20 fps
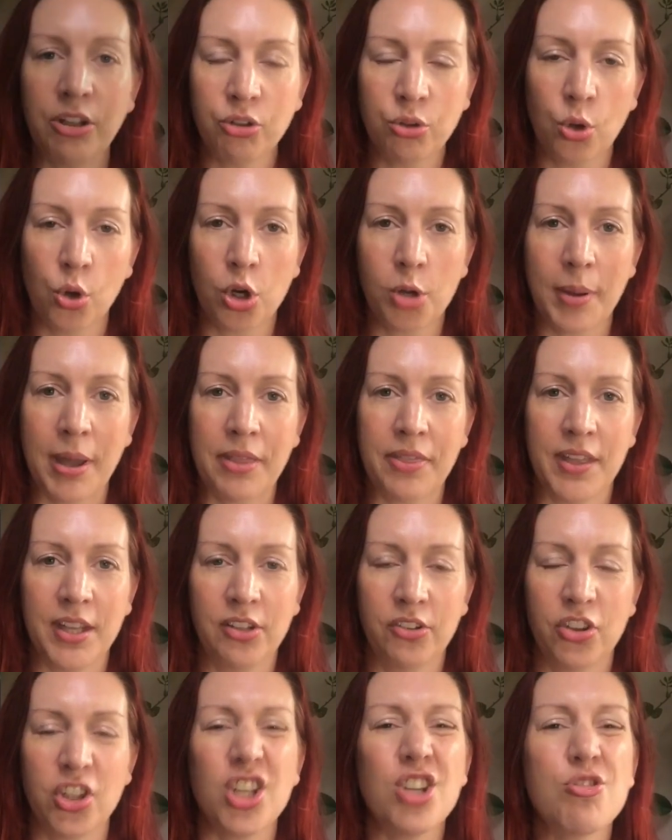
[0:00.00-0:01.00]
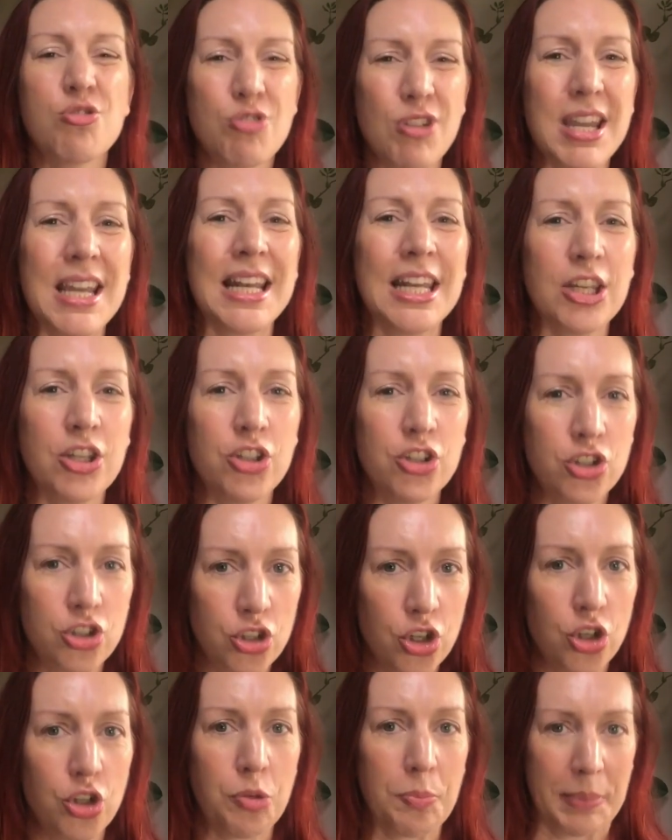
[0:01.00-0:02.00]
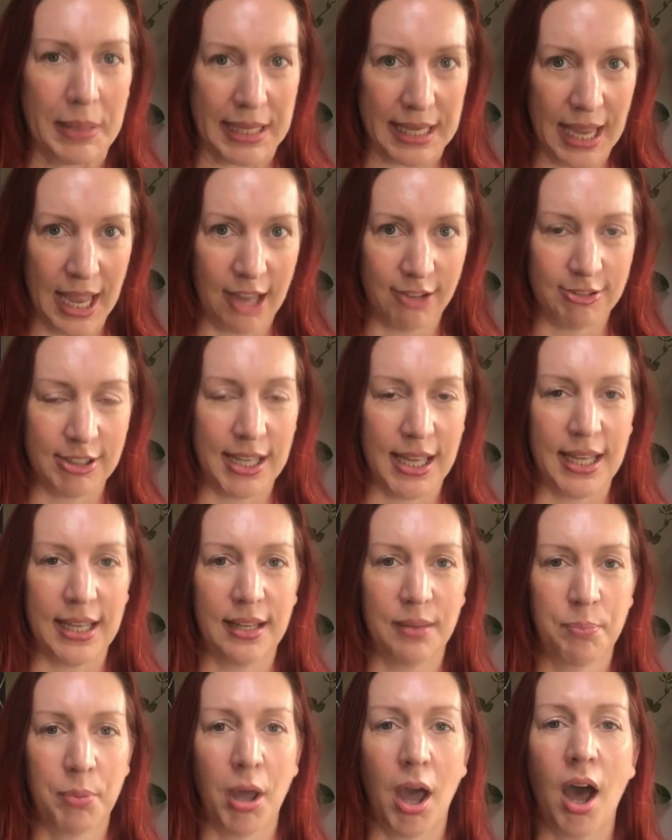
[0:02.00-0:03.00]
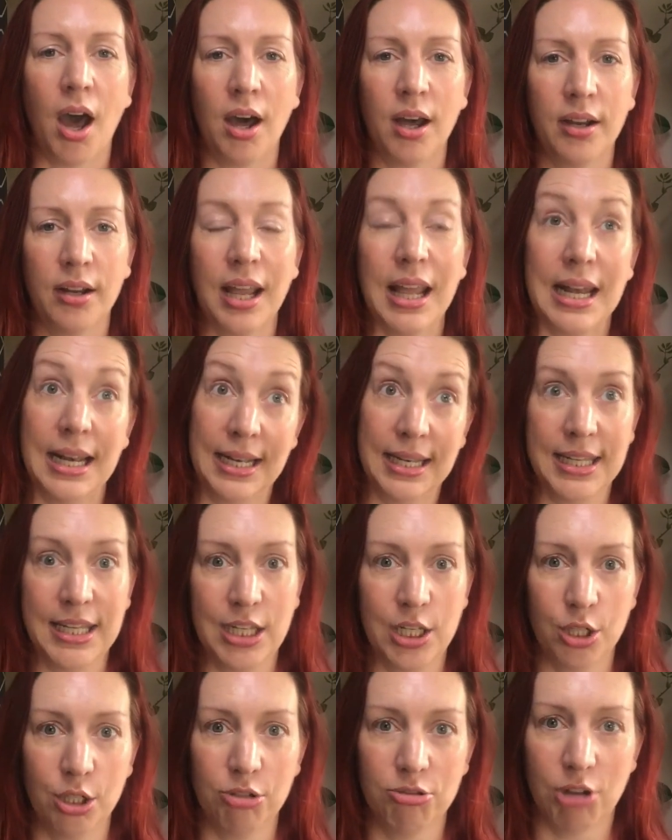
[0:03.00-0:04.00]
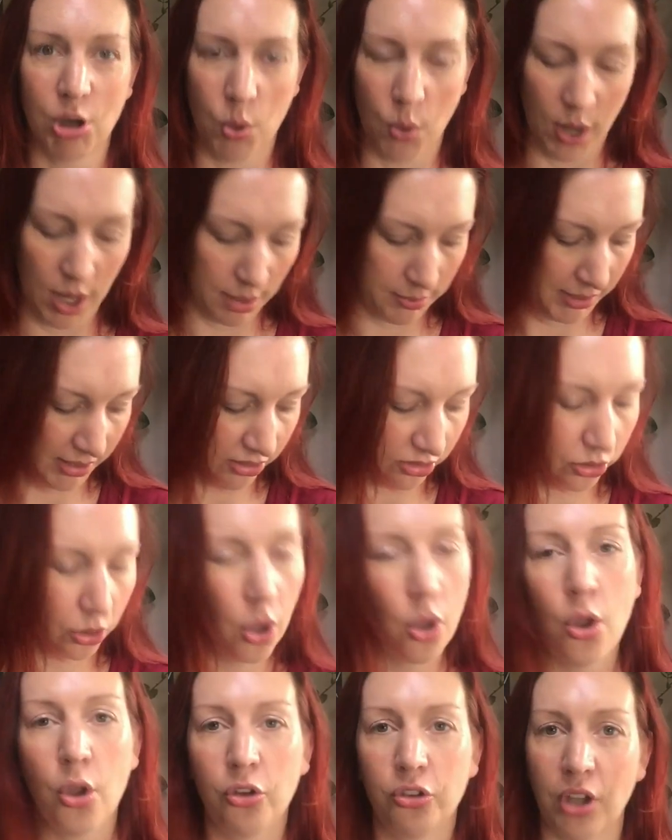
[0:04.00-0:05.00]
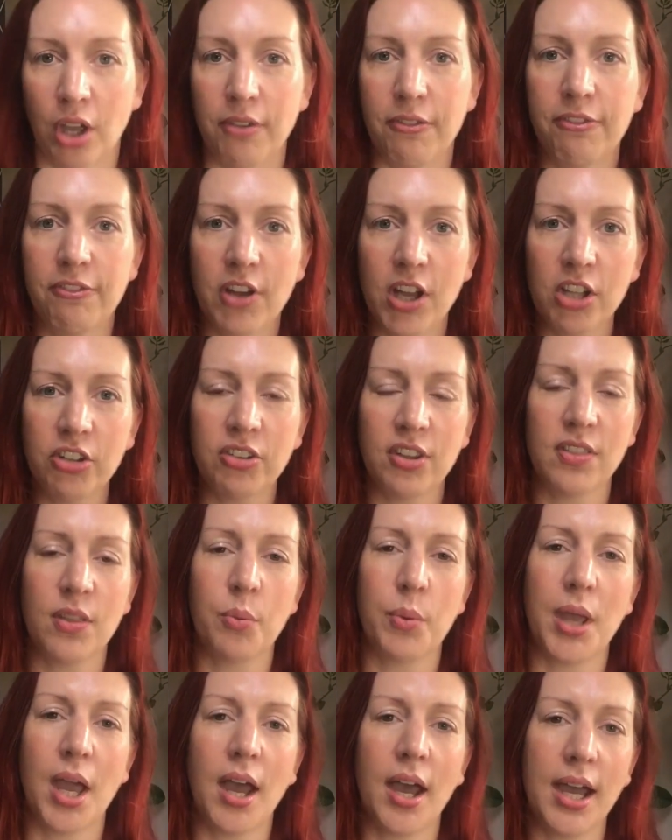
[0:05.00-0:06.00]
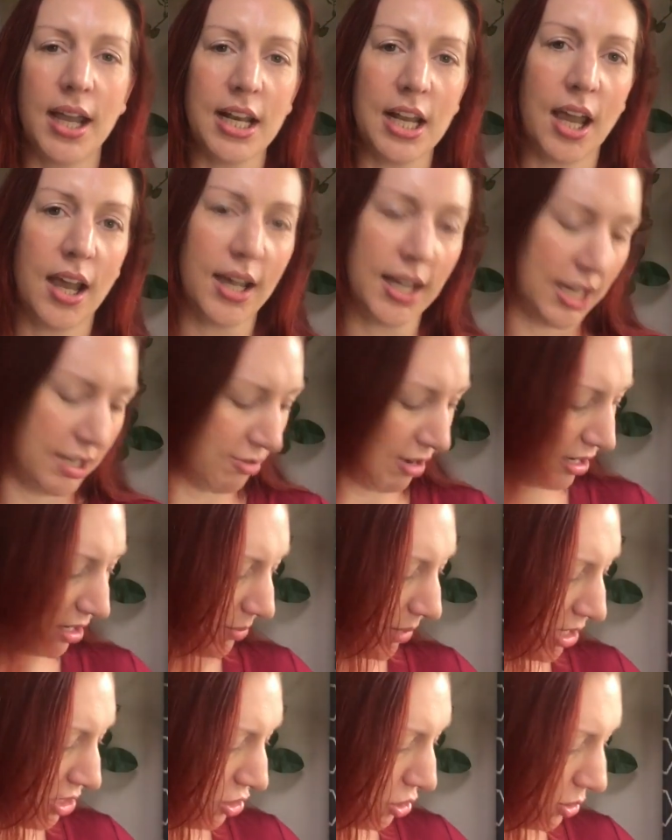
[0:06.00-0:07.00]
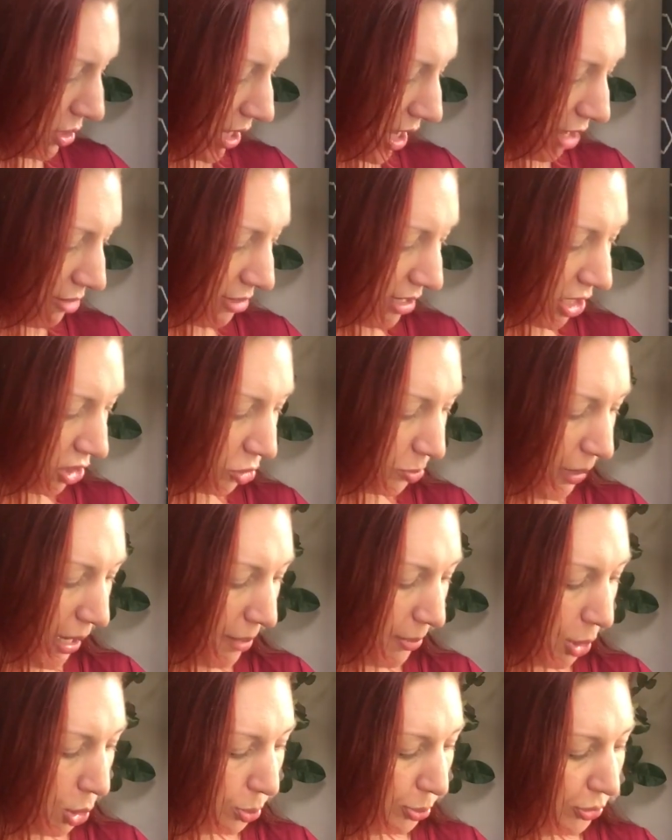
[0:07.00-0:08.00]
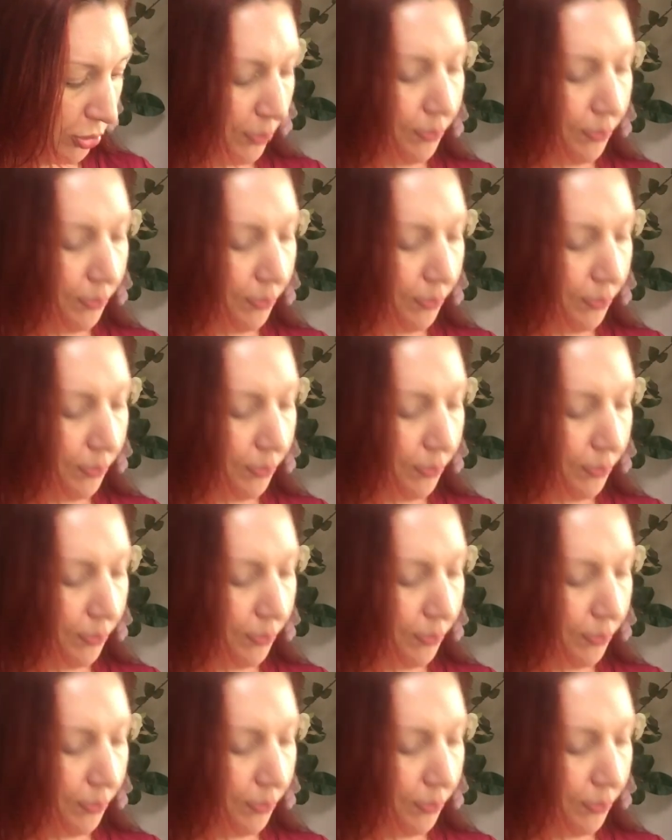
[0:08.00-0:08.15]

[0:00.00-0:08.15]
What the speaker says: talk about things that you really should be carrying but aren't legal requirements. So first thing that we highly recommend you carry are spare bulbs.